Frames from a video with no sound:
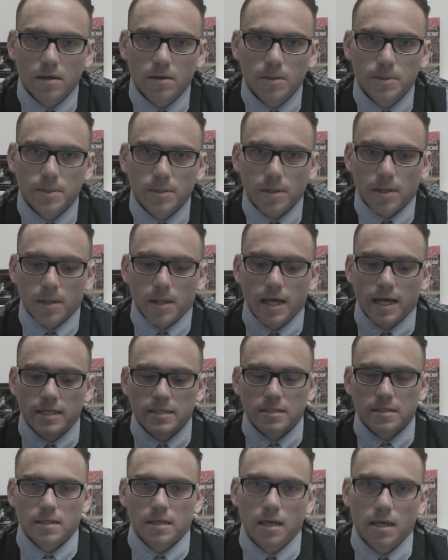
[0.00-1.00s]
over the
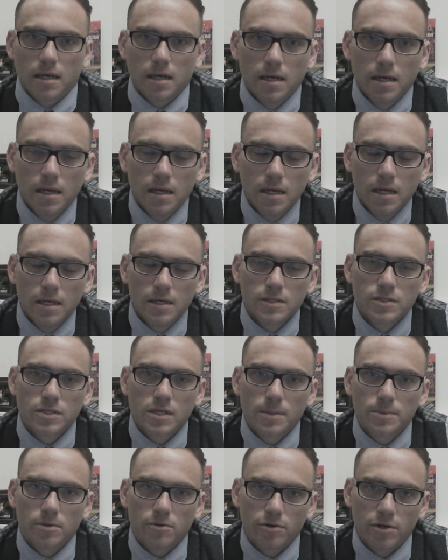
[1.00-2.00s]
last
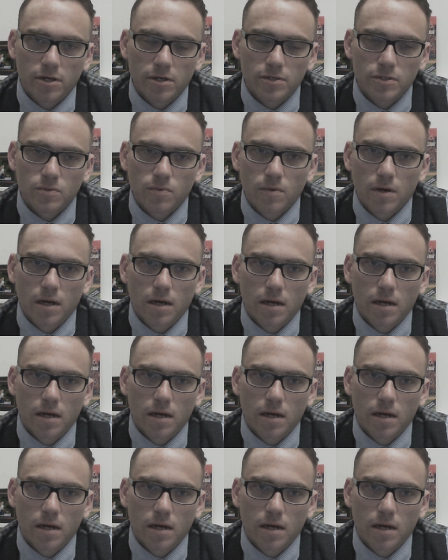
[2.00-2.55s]
several years.